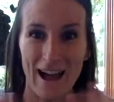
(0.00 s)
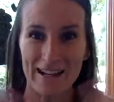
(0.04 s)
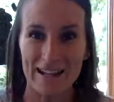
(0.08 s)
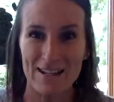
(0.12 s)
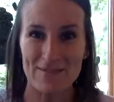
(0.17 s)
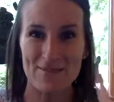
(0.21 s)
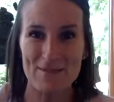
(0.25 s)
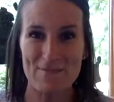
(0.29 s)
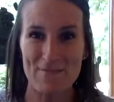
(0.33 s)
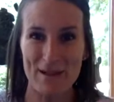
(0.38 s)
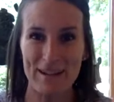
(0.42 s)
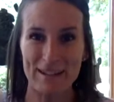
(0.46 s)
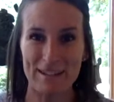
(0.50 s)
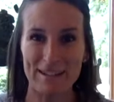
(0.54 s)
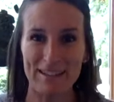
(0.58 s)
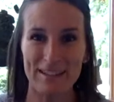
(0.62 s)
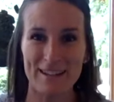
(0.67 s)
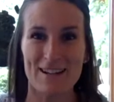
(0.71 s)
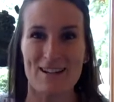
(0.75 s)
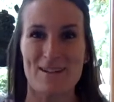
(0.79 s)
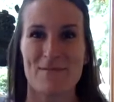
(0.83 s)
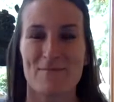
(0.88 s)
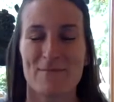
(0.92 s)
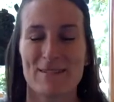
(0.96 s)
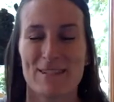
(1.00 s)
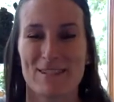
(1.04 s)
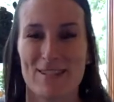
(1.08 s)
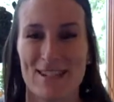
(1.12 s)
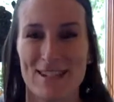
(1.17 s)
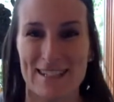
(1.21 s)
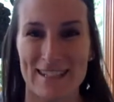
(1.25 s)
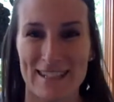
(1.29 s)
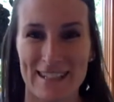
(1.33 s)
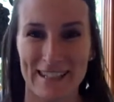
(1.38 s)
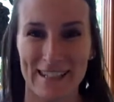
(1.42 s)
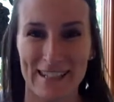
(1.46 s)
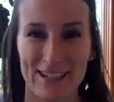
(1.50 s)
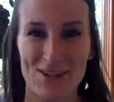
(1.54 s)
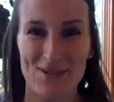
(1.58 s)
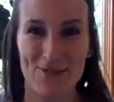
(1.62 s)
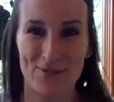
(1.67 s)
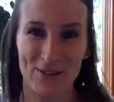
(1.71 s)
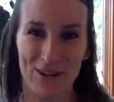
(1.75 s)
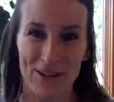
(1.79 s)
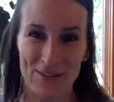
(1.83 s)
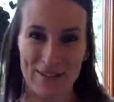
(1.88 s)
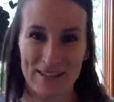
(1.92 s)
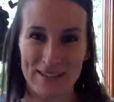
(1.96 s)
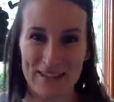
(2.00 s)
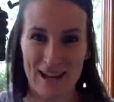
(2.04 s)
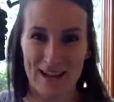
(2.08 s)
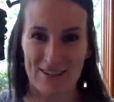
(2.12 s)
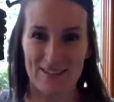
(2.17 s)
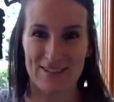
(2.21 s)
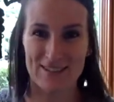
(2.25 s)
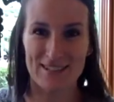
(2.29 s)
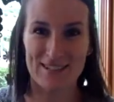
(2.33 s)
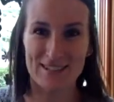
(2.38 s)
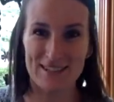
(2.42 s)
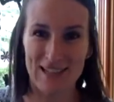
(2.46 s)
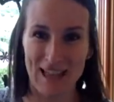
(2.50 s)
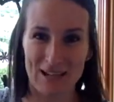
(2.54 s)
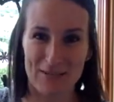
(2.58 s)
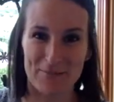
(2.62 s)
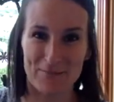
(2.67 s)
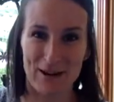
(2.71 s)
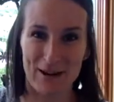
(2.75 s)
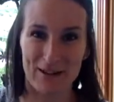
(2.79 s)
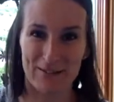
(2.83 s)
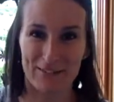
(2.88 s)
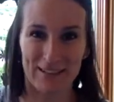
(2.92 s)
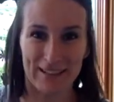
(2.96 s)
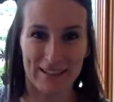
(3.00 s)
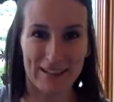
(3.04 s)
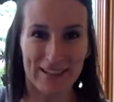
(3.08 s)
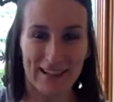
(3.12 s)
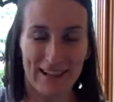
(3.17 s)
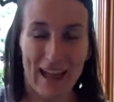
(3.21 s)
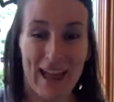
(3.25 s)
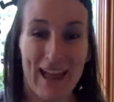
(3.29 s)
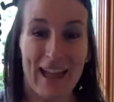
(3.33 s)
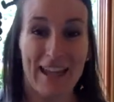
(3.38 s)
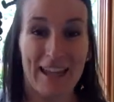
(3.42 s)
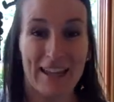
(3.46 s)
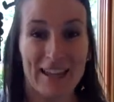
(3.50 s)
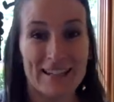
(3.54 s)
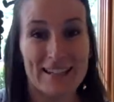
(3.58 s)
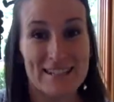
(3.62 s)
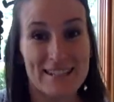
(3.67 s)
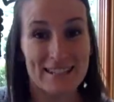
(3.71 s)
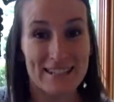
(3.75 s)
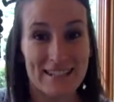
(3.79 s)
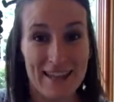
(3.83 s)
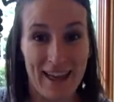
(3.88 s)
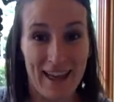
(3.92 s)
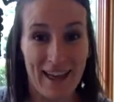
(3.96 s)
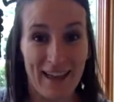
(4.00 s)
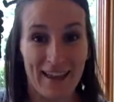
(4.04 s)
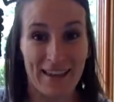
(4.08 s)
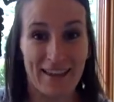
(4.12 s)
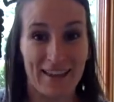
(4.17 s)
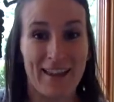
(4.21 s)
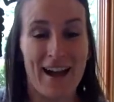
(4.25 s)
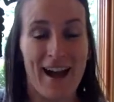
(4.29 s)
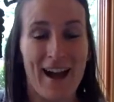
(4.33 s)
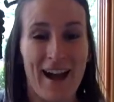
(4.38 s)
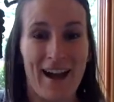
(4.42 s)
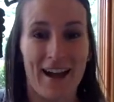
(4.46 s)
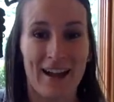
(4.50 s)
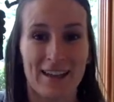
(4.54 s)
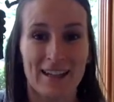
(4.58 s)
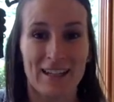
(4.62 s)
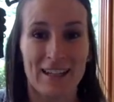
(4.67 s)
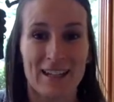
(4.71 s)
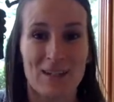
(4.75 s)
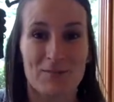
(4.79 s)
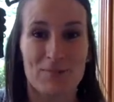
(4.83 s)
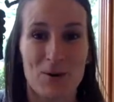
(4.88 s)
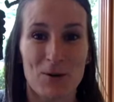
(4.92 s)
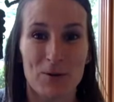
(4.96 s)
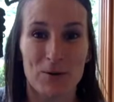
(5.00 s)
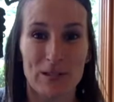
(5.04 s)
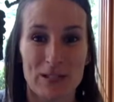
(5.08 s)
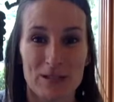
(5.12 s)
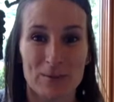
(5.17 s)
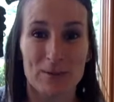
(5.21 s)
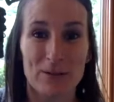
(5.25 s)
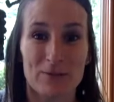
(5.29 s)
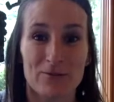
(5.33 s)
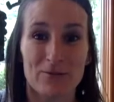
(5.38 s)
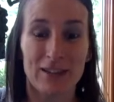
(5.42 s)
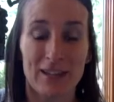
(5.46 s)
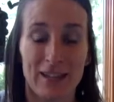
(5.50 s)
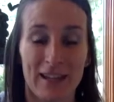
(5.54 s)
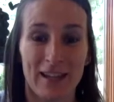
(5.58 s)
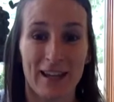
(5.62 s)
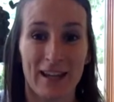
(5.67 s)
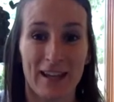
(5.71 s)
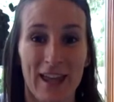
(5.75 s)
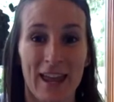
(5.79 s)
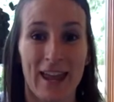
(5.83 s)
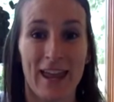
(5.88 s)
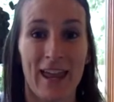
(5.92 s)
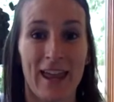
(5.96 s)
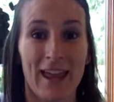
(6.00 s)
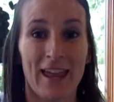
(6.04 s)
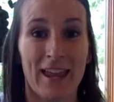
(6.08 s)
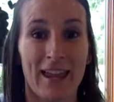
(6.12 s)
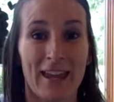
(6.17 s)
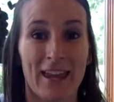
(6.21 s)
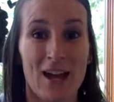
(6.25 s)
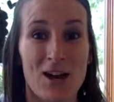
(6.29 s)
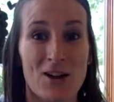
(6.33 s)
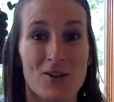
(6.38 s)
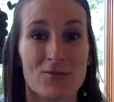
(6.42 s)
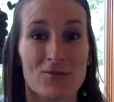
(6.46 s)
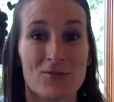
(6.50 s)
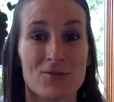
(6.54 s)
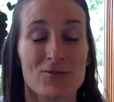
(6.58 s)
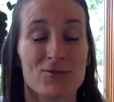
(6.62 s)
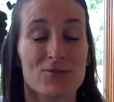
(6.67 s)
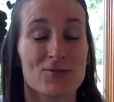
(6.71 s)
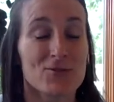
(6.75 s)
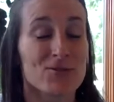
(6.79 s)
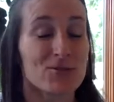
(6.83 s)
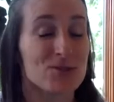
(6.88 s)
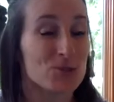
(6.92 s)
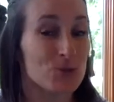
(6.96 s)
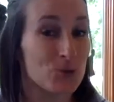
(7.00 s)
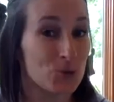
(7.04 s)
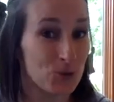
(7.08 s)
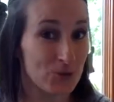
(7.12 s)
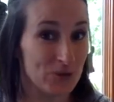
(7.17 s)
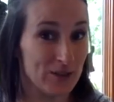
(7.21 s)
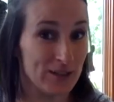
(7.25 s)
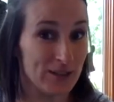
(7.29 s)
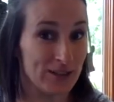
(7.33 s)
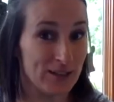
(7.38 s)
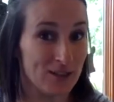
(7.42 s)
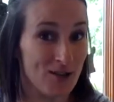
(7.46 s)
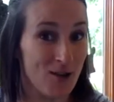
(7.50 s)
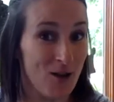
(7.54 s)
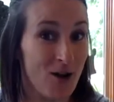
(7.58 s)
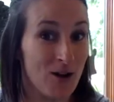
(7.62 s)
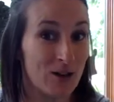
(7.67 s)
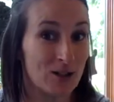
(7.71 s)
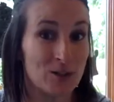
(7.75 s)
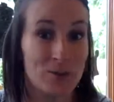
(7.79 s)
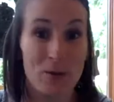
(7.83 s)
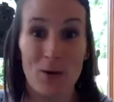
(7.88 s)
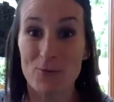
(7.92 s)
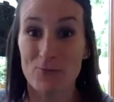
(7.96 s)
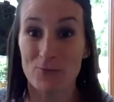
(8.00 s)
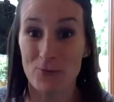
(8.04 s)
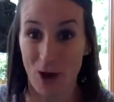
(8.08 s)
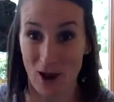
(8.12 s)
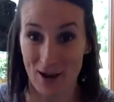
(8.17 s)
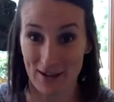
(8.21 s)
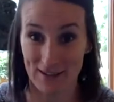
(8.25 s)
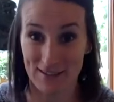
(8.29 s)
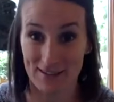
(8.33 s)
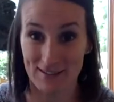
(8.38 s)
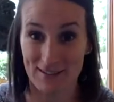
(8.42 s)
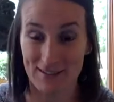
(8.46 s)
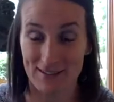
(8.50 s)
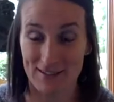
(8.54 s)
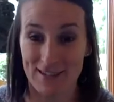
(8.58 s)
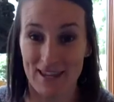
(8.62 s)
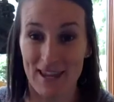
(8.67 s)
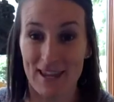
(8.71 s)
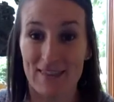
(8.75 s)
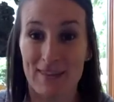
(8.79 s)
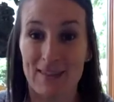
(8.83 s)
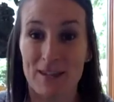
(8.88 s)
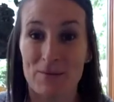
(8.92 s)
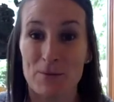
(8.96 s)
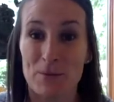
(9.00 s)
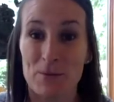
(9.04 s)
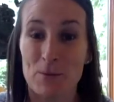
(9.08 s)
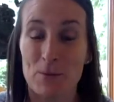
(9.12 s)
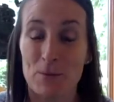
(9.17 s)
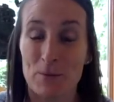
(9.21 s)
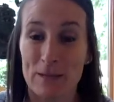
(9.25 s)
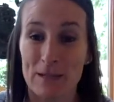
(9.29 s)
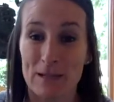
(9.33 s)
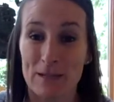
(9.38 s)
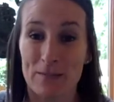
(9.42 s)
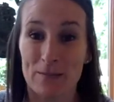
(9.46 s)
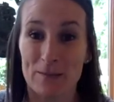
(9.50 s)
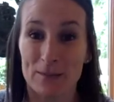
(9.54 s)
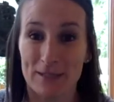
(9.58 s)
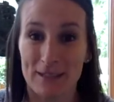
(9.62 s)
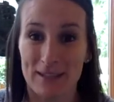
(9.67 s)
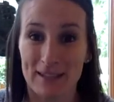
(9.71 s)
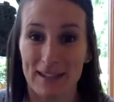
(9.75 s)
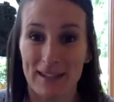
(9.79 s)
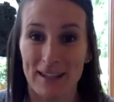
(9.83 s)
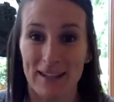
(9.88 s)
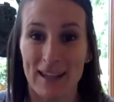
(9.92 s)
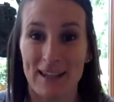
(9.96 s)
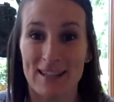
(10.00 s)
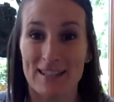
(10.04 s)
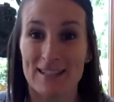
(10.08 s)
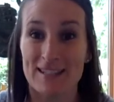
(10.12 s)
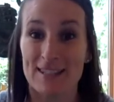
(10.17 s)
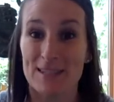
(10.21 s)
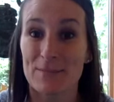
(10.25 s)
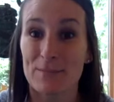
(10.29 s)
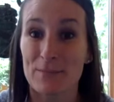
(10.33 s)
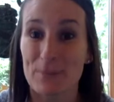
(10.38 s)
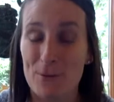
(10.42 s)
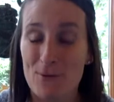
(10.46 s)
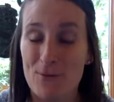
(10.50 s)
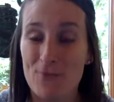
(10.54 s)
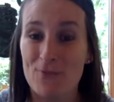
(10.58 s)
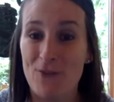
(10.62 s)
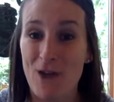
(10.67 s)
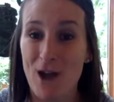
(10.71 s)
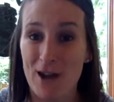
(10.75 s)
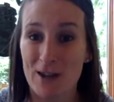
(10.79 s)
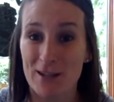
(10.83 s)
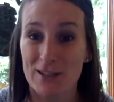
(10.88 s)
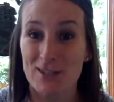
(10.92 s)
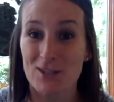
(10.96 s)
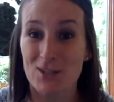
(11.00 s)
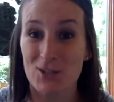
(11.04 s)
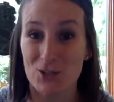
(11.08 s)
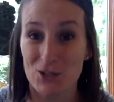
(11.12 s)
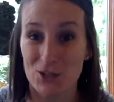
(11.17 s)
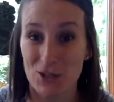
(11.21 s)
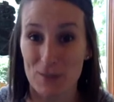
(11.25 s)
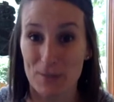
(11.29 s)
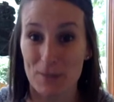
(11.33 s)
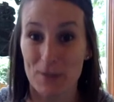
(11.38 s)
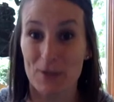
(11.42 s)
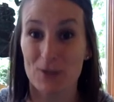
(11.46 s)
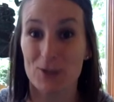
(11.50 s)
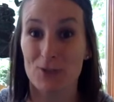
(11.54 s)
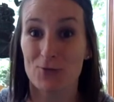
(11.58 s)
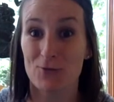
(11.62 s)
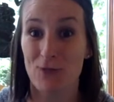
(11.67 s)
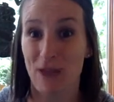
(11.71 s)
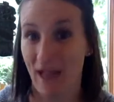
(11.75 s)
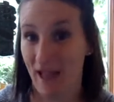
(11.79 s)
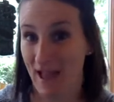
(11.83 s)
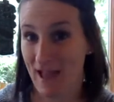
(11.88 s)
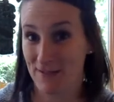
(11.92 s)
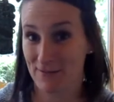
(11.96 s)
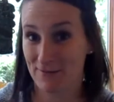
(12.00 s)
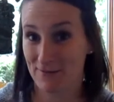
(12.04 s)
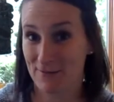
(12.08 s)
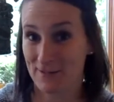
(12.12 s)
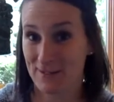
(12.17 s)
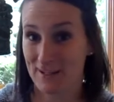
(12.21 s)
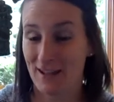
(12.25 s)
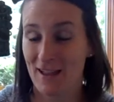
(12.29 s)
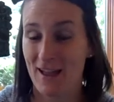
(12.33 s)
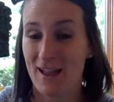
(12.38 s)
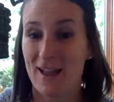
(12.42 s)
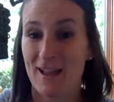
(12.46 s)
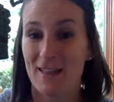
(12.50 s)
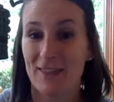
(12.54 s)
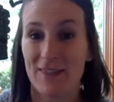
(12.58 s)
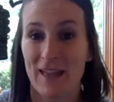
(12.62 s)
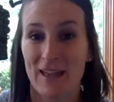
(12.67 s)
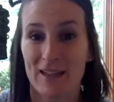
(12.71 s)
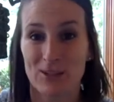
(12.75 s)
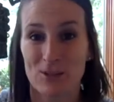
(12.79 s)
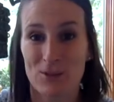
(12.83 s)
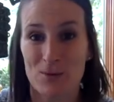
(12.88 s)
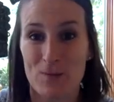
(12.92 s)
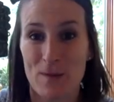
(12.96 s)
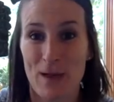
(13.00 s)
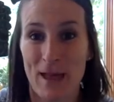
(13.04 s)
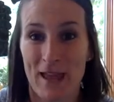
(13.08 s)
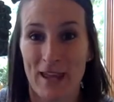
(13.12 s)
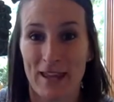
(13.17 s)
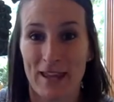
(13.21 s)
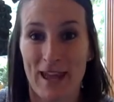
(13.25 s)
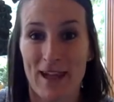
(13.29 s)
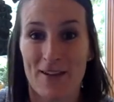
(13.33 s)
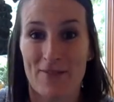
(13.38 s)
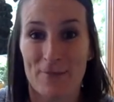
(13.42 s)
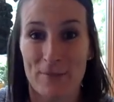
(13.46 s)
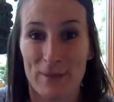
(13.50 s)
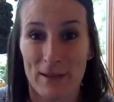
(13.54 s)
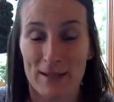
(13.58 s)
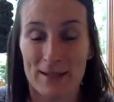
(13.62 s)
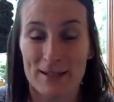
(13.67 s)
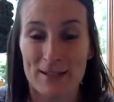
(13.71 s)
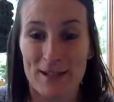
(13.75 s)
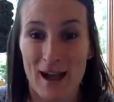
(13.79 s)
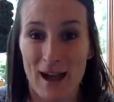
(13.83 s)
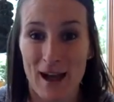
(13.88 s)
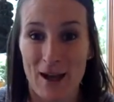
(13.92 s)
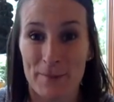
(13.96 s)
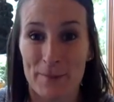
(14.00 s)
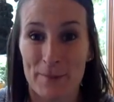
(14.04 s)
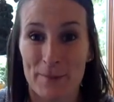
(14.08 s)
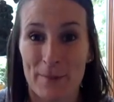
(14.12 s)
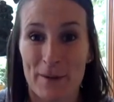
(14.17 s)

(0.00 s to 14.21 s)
everybody, Miss Jessie here over at the Townsend Library, and today I am going to be reading a story all about rockets, and then we will be completing a simple rocket ship craft that you may have picked up